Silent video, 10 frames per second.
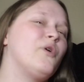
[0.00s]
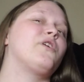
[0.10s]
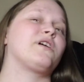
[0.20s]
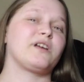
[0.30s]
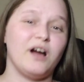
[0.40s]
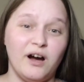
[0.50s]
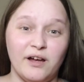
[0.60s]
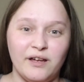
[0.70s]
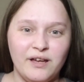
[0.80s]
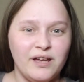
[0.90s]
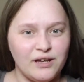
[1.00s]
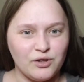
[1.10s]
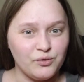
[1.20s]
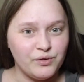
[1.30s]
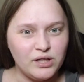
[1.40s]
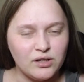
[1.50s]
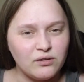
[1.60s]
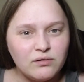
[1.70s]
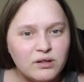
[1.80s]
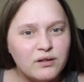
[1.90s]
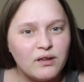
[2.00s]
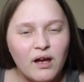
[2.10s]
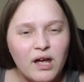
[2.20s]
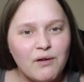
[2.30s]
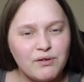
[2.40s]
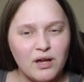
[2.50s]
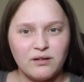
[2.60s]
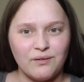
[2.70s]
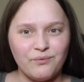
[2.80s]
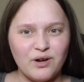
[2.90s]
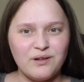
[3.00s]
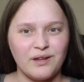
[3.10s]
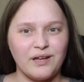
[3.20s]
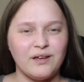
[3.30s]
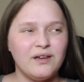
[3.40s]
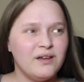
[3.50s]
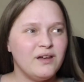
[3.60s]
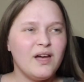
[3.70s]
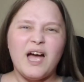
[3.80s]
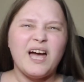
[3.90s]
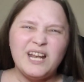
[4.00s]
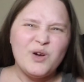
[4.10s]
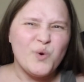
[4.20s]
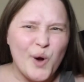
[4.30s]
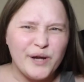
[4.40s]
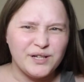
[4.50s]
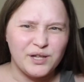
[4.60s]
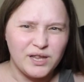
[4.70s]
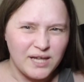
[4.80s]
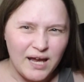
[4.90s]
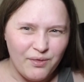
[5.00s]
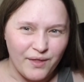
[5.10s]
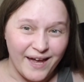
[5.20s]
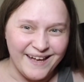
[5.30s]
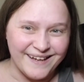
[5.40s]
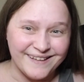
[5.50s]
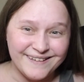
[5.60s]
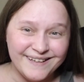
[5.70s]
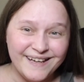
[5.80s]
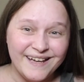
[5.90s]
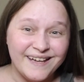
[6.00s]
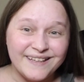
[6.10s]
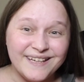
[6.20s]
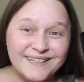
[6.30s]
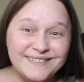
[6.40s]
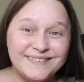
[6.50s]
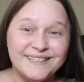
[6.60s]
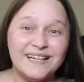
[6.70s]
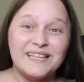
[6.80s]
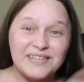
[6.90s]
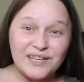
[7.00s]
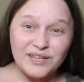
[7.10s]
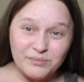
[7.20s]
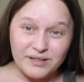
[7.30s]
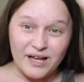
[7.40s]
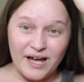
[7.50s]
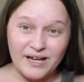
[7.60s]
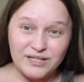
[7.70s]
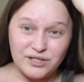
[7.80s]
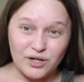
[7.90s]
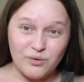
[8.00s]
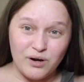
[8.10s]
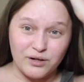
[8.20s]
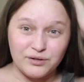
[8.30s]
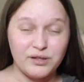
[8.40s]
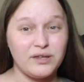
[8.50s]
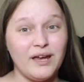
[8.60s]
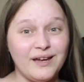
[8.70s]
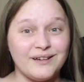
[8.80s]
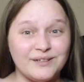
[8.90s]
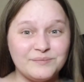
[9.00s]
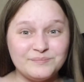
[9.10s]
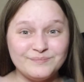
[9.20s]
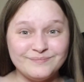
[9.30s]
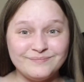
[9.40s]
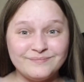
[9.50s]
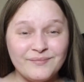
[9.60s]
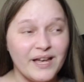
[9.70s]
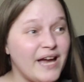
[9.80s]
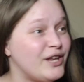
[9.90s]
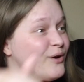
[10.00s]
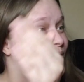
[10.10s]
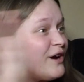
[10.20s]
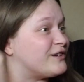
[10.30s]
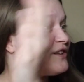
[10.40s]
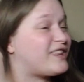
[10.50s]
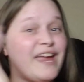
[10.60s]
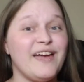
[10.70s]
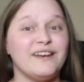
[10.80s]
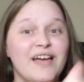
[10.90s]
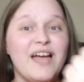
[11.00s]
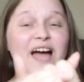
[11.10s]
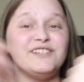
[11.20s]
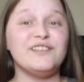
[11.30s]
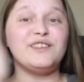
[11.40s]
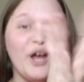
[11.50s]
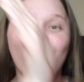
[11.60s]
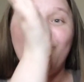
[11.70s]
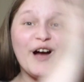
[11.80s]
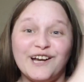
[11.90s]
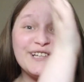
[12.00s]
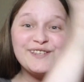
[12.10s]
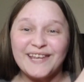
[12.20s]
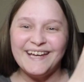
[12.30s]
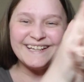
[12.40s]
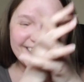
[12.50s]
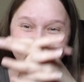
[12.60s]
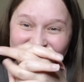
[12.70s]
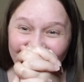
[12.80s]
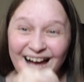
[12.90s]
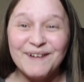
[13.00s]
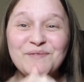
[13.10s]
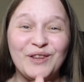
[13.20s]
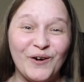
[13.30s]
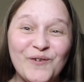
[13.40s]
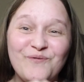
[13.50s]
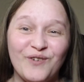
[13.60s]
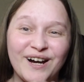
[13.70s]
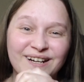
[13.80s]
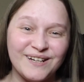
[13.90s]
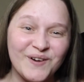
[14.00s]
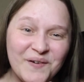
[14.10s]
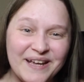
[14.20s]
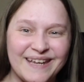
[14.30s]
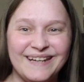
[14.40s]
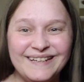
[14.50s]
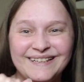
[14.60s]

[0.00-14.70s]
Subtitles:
whore, cunt in their video is not advertisement friendly. I don't understand that. That's something I don't understand. I don't understand. I just don't understand. I'm so fucking annoying.